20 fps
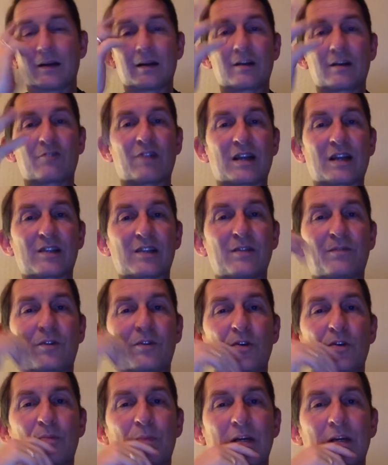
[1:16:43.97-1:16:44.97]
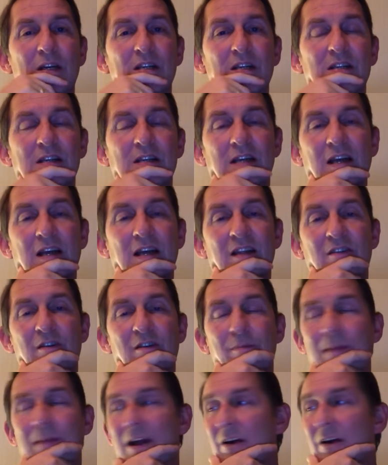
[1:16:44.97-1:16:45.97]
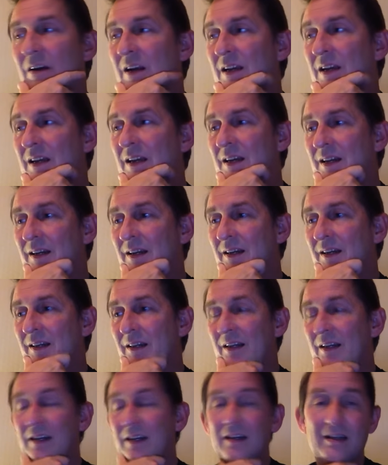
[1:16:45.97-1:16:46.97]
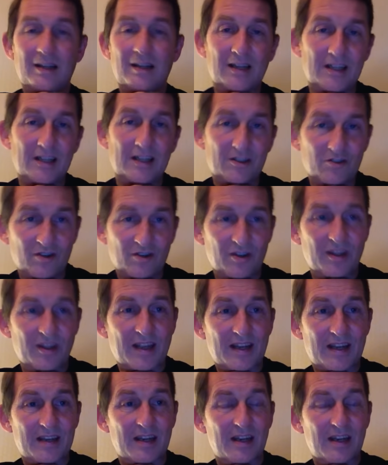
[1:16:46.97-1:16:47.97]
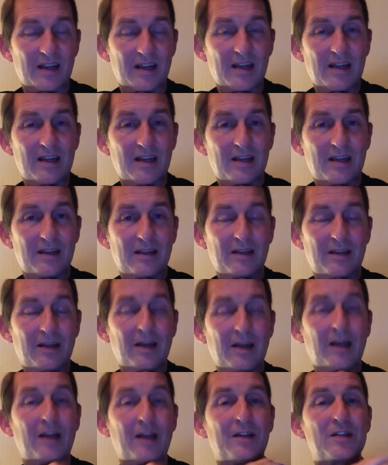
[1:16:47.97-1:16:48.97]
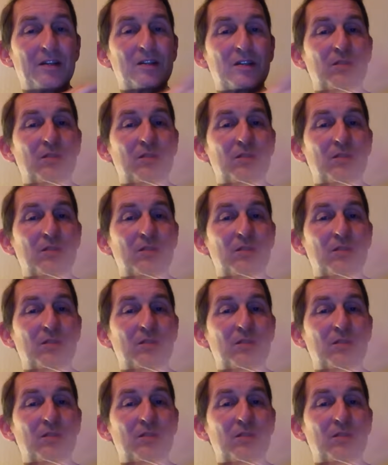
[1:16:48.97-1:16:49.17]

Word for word: cracked a few beers together apparently later on that day. And this